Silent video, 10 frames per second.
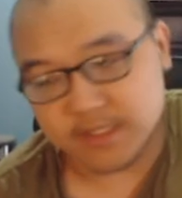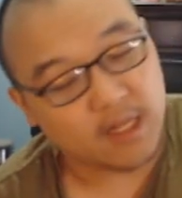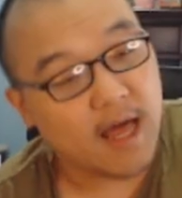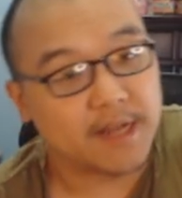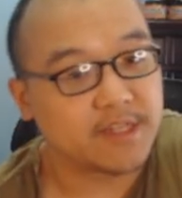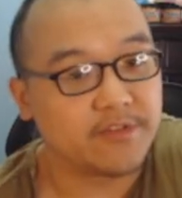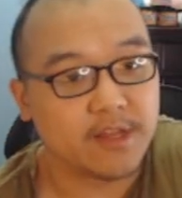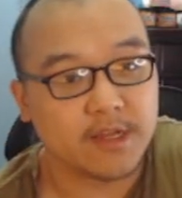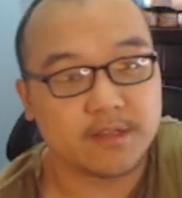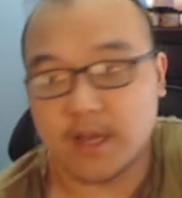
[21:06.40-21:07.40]
a lot of stuff you
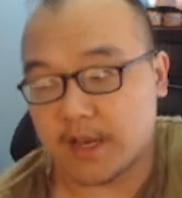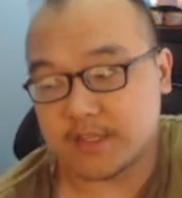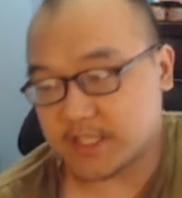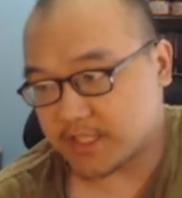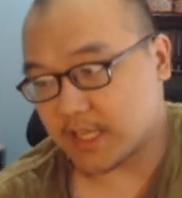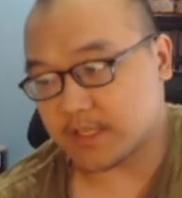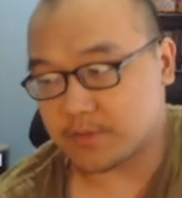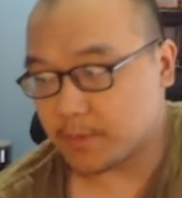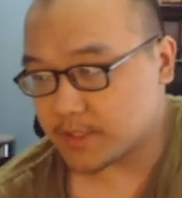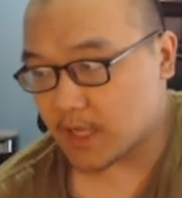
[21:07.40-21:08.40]
need to get done. This just takes up
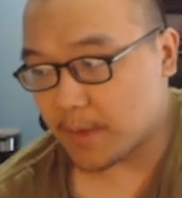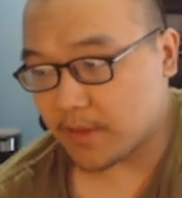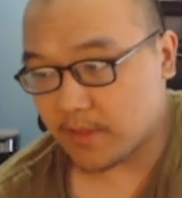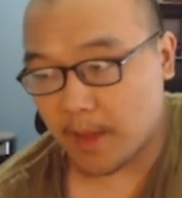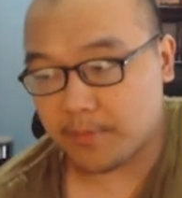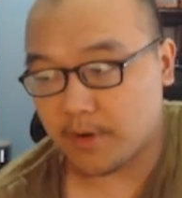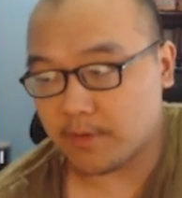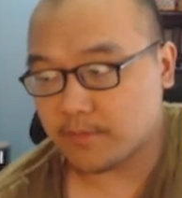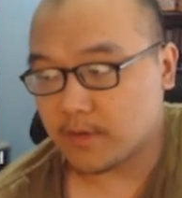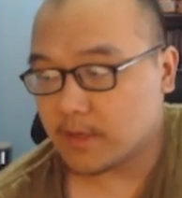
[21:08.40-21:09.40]
too much time at that point.